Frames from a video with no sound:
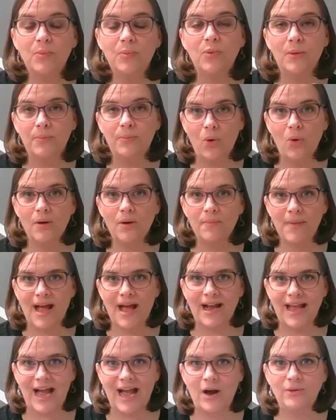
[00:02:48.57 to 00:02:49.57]
report
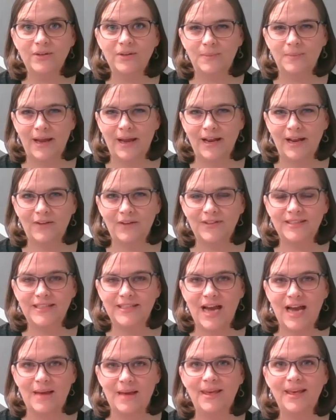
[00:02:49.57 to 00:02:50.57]
back out depending on the
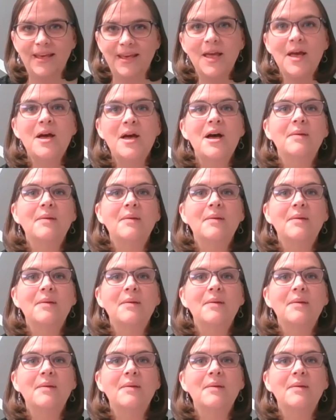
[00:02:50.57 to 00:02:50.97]
timing.